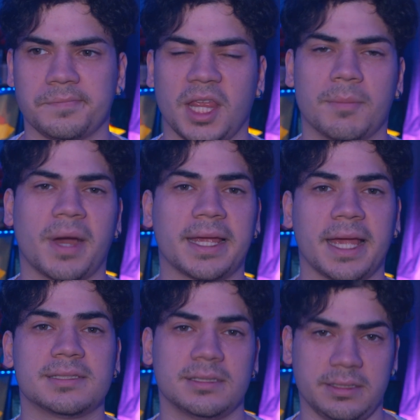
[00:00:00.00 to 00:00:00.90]
In my
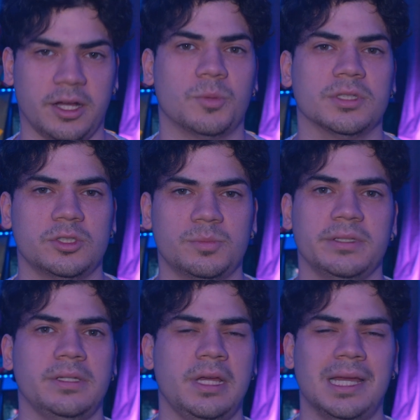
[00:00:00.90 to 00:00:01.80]
case, it did help a little
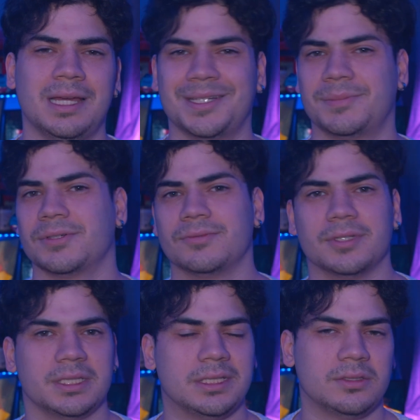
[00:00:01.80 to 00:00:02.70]
bit, but
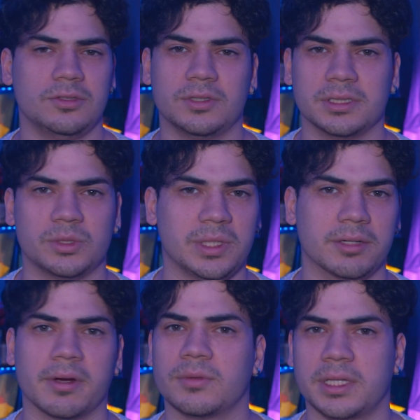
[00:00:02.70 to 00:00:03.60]
really you can tweak
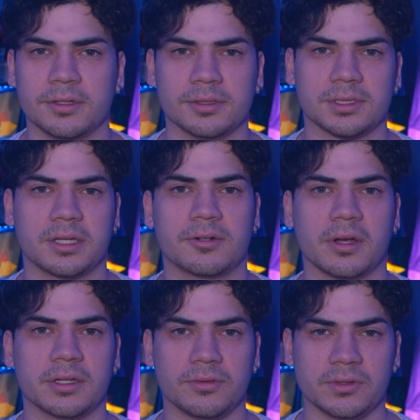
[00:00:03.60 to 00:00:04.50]
around the ears later
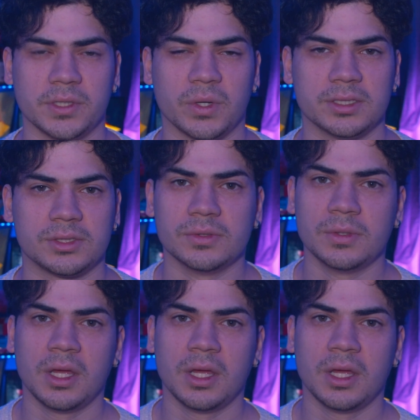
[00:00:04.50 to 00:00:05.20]
on if you really wanted to.